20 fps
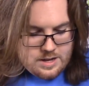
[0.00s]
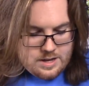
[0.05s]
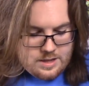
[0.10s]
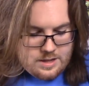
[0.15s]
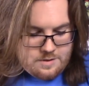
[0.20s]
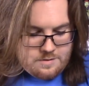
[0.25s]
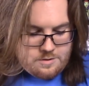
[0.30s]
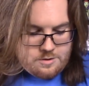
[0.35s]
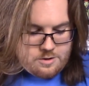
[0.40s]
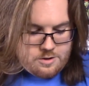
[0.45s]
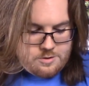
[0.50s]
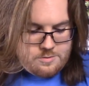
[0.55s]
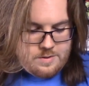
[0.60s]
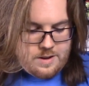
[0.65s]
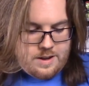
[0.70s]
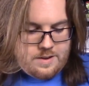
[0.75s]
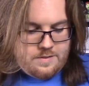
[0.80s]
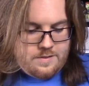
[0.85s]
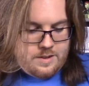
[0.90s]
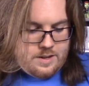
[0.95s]
And then, of course,
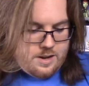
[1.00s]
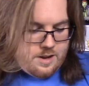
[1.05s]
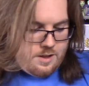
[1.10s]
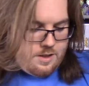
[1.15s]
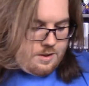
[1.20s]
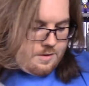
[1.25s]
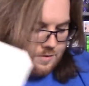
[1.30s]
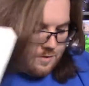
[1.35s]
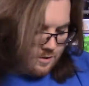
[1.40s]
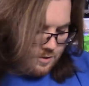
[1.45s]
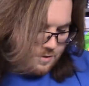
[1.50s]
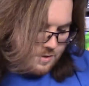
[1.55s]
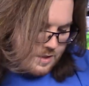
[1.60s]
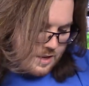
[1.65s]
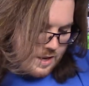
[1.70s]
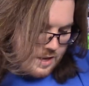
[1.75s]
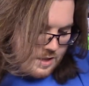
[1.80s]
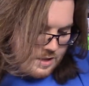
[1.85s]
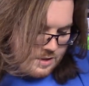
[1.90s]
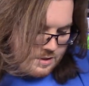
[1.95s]
we have another food
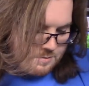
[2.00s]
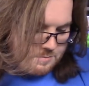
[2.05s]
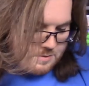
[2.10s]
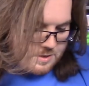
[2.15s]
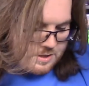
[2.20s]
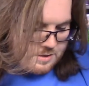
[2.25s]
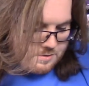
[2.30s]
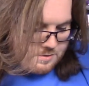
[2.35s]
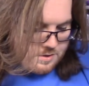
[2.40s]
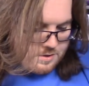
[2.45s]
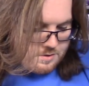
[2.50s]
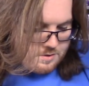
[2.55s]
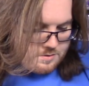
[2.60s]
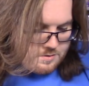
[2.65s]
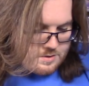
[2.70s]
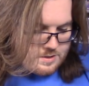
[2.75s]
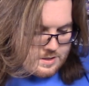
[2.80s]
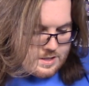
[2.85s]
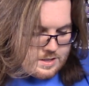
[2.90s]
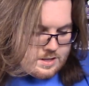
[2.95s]
thing that we don't
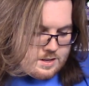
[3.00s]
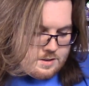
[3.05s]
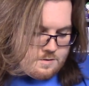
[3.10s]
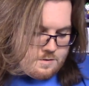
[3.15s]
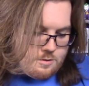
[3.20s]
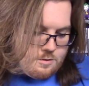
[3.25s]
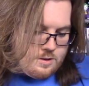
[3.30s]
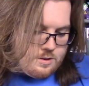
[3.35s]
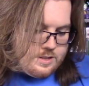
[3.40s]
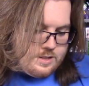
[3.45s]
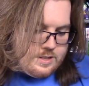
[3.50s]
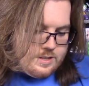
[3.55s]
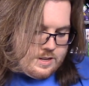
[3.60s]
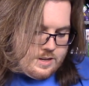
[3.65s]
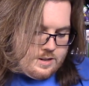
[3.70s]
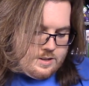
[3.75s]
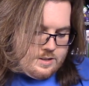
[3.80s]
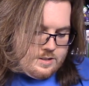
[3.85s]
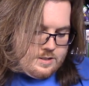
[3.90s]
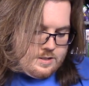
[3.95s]
use. And then, of course,
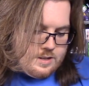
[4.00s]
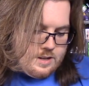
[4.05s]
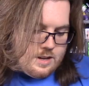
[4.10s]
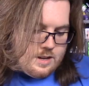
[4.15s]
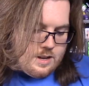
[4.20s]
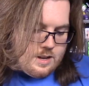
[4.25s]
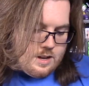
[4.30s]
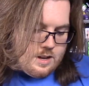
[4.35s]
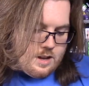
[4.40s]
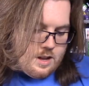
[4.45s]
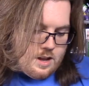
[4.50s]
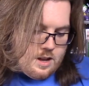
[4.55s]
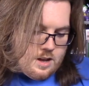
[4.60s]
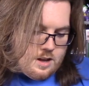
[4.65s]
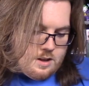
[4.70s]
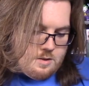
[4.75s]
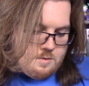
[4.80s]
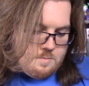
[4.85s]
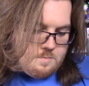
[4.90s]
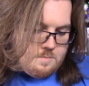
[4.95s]
there's
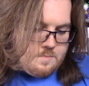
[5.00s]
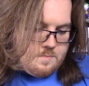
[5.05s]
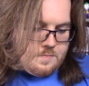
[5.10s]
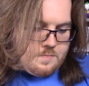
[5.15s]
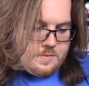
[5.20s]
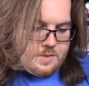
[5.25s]
um,